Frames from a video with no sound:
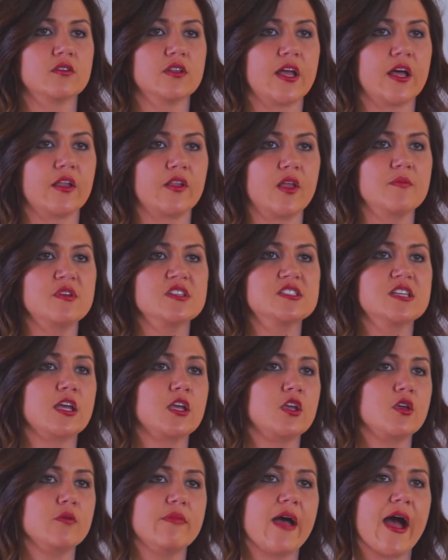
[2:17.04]
Now let me
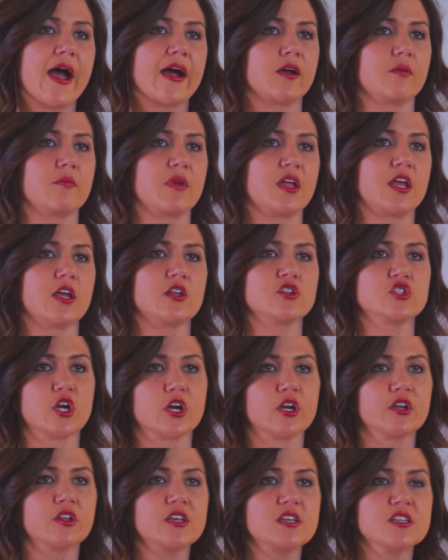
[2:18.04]
take you back a minute.
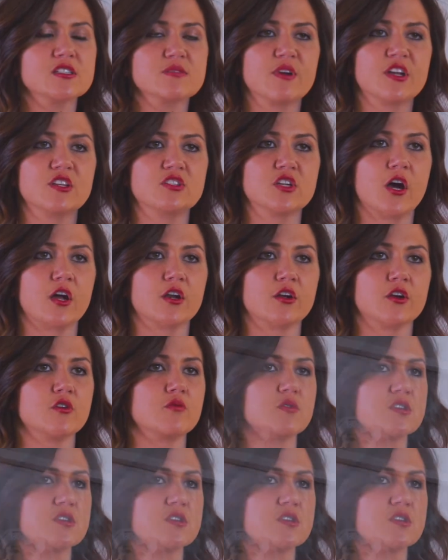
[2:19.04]
Charlie is my daughter who